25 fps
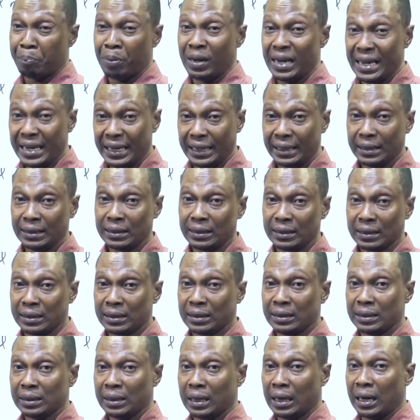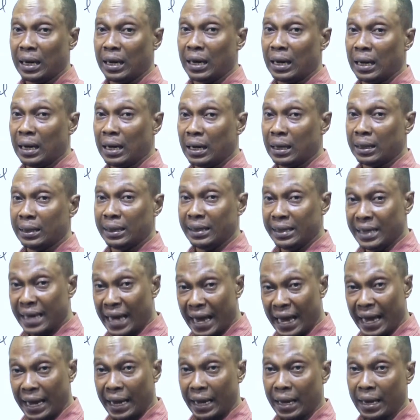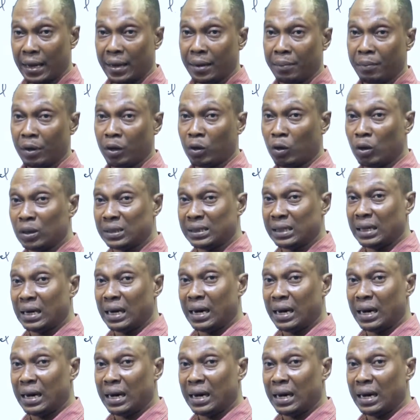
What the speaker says: plane in the air, because there